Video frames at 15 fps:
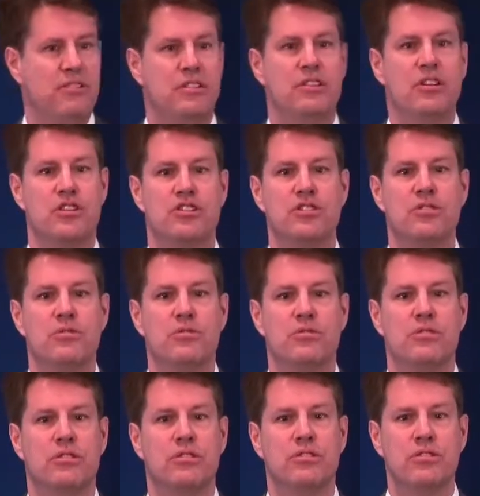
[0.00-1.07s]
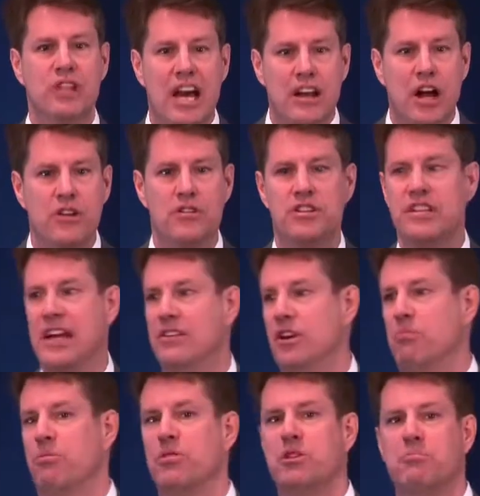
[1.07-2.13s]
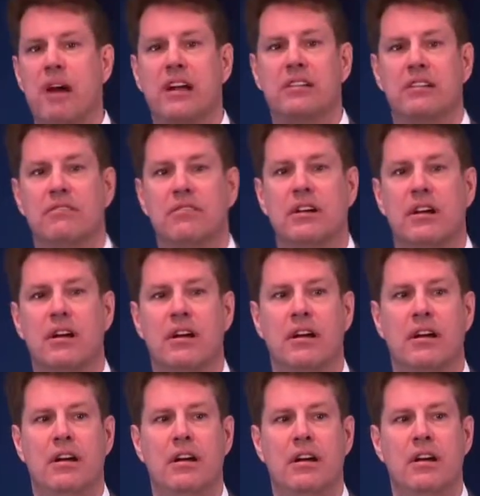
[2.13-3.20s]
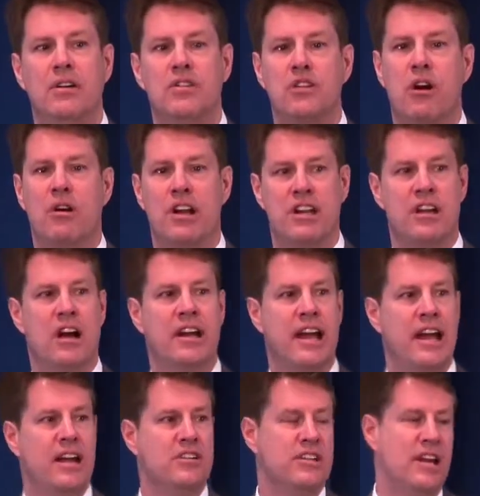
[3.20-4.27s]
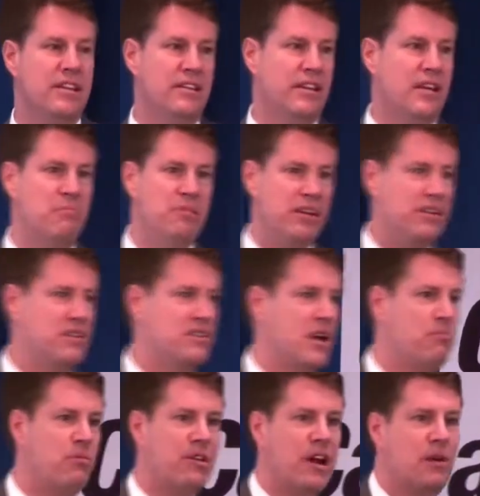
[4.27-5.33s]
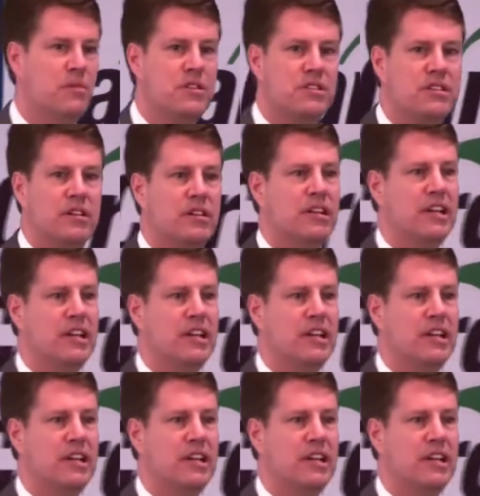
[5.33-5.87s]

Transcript: in their shoes. You've got to understand their perspective. So at a young age, and I think I picked this up when I was a